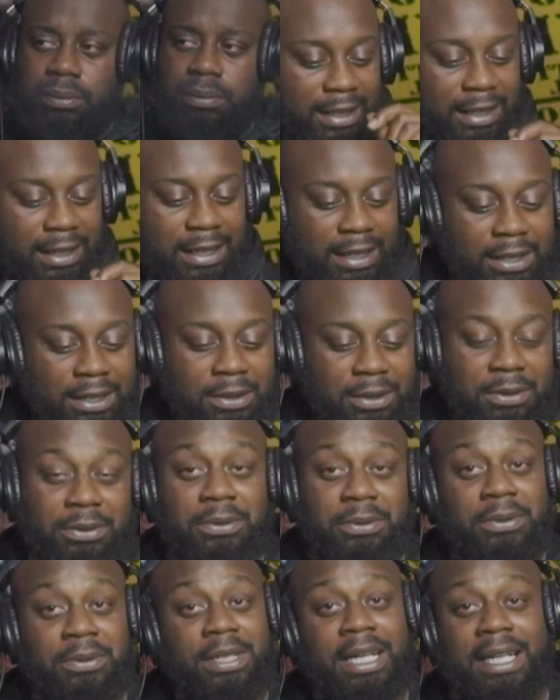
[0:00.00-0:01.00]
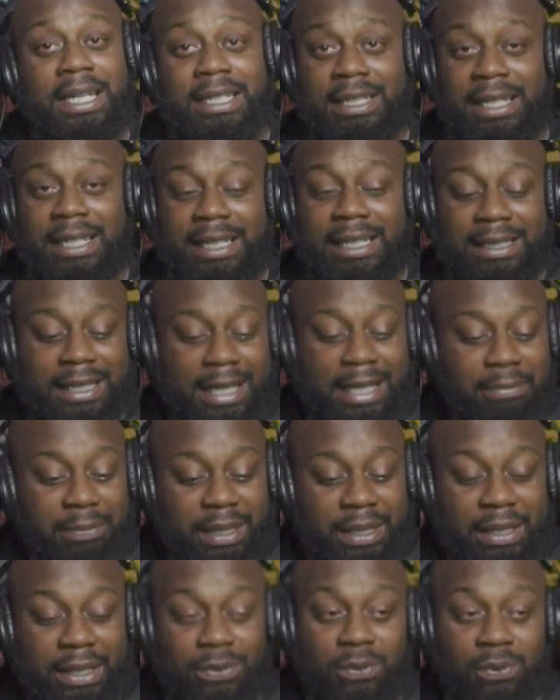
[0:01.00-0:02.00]
He'll do nothing like that.
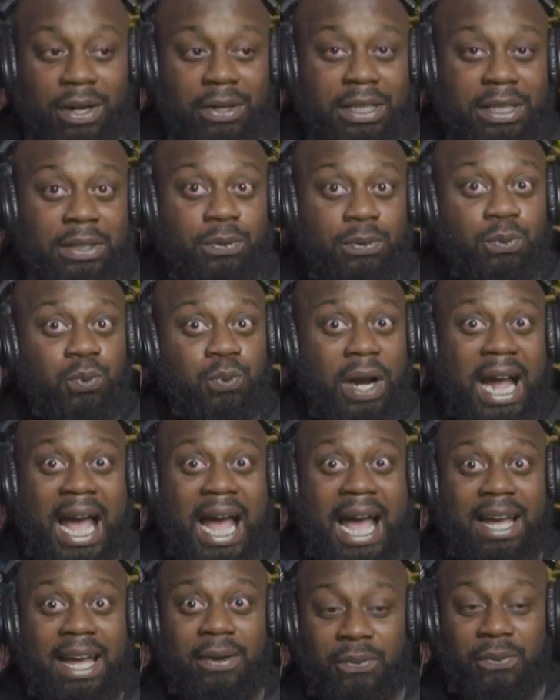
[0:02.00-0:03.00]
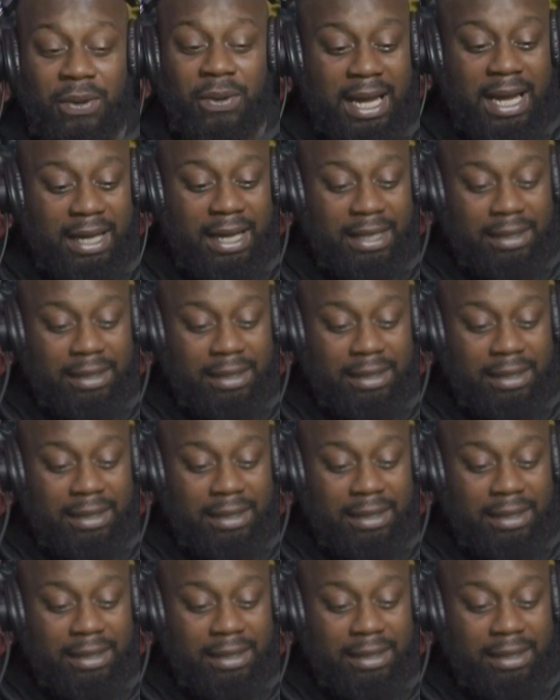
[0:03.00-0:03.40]
Meanwhile, he ratting, ratting.